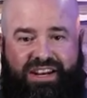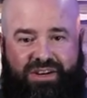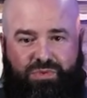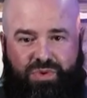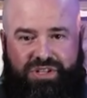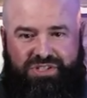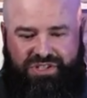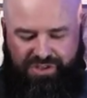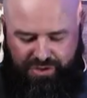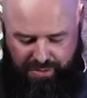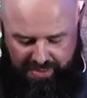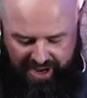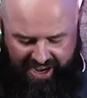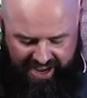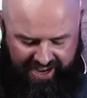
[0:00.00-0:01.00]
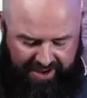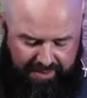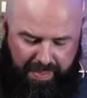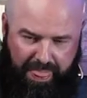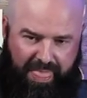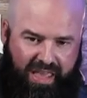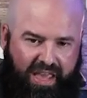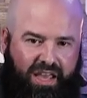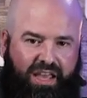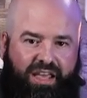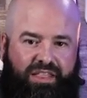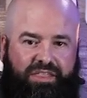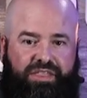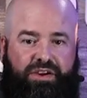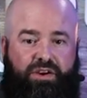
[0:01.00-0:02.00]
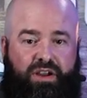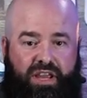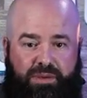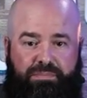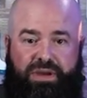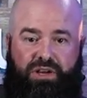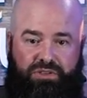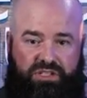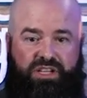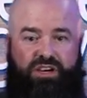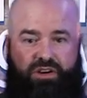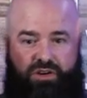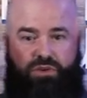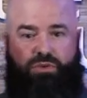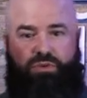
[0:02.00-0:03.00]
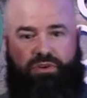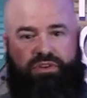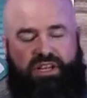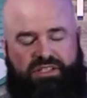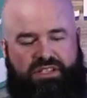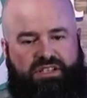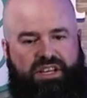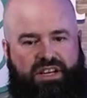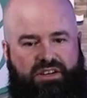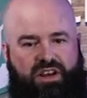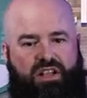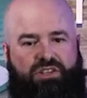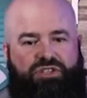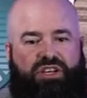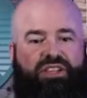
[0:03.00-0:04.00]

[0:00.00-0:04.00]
ones that you'll buy, they're a Peltier cooler, that's the technology, and they